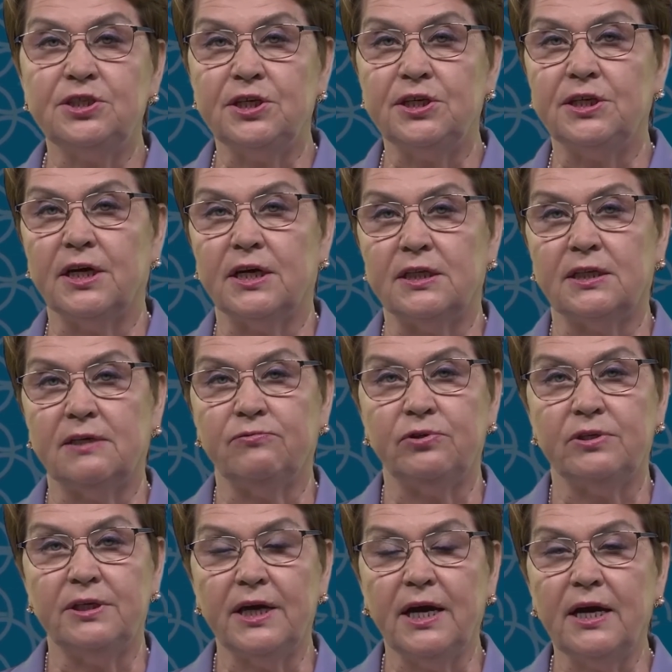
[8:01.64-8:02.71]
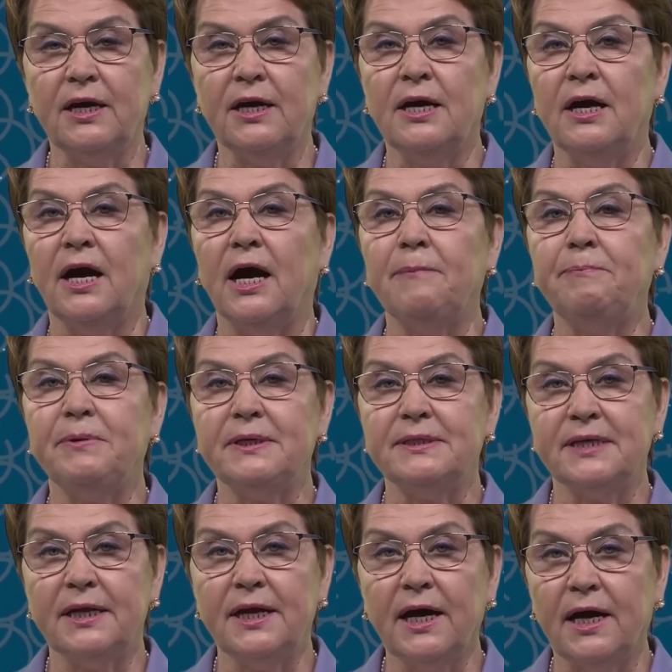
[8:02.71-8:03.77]
centers of the Republic of
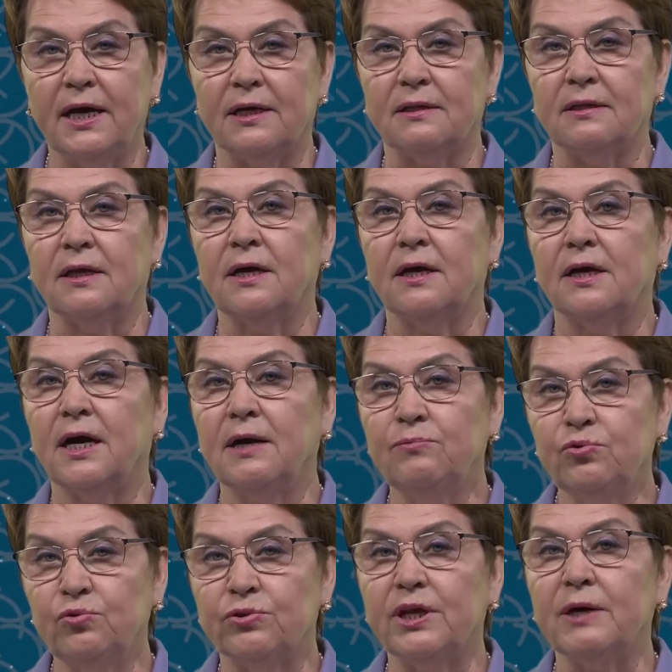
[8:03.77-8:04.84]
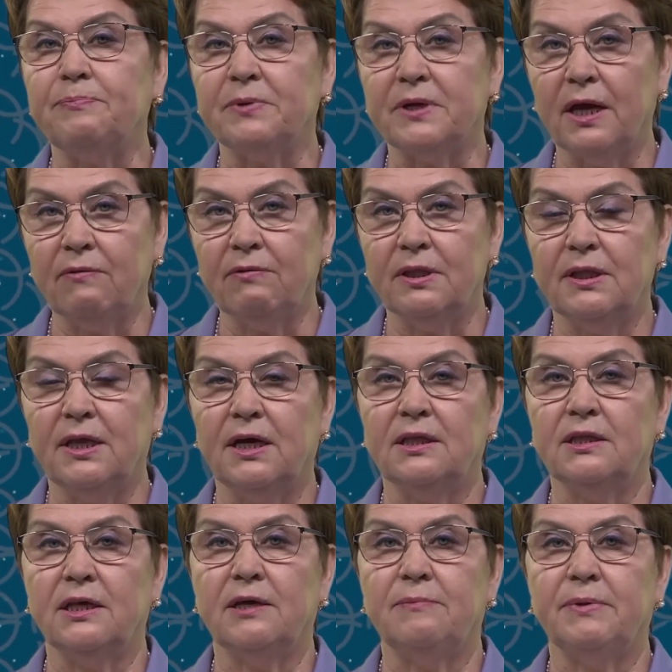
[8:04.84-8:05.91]
Tatarstan. Within one day,
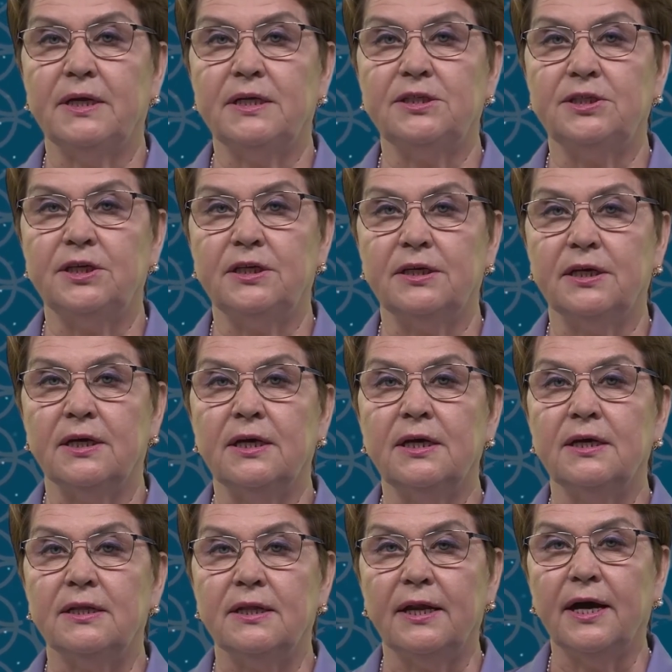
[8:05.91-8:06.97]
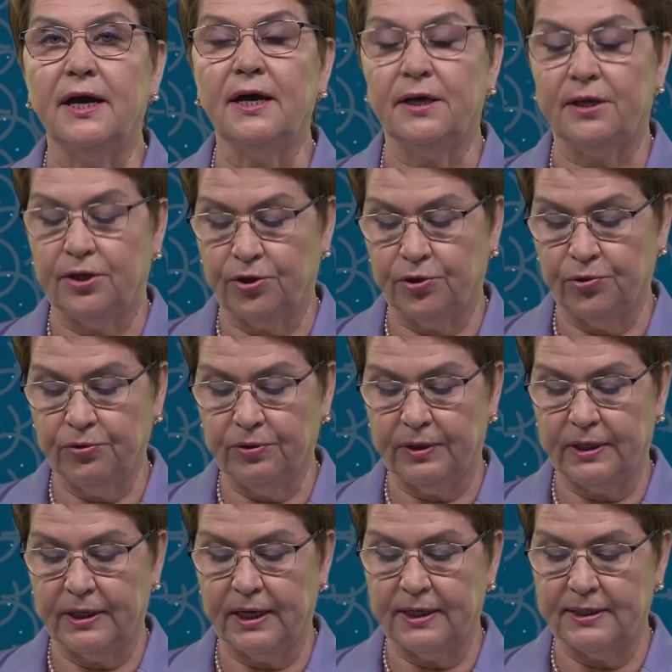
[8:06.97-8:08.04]
these centers will
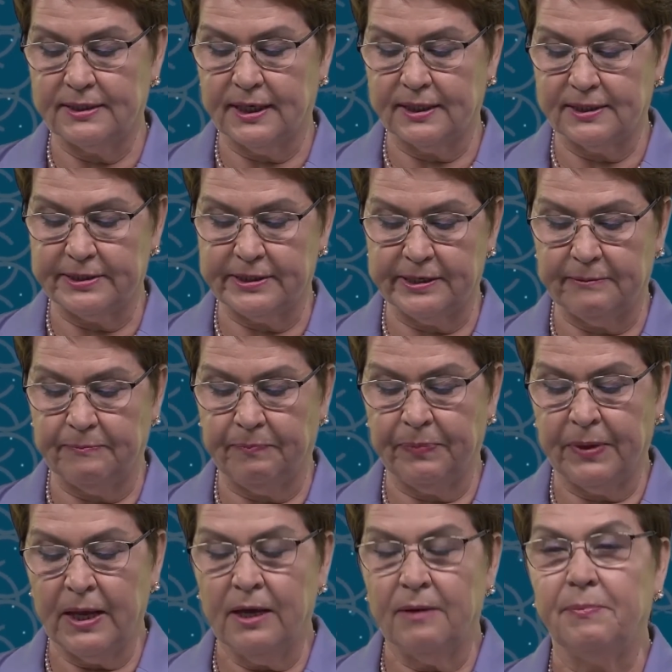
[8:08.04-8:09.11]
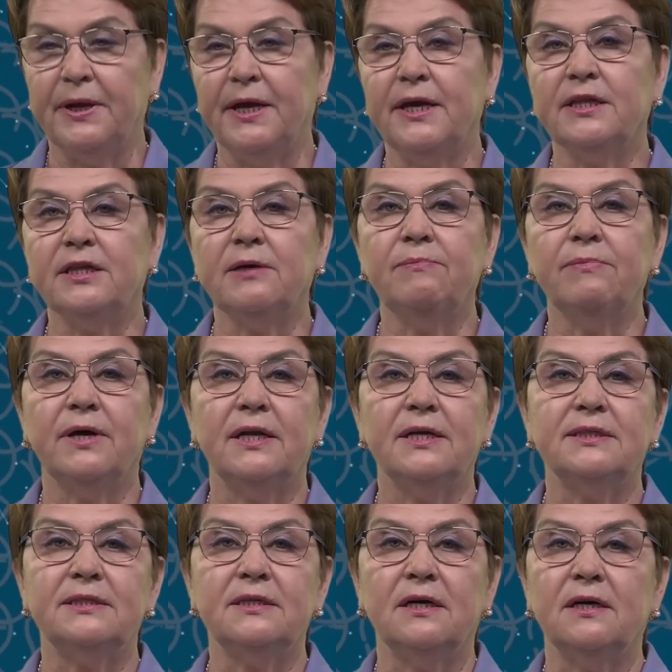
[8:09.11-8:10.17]
define who to address these issues to.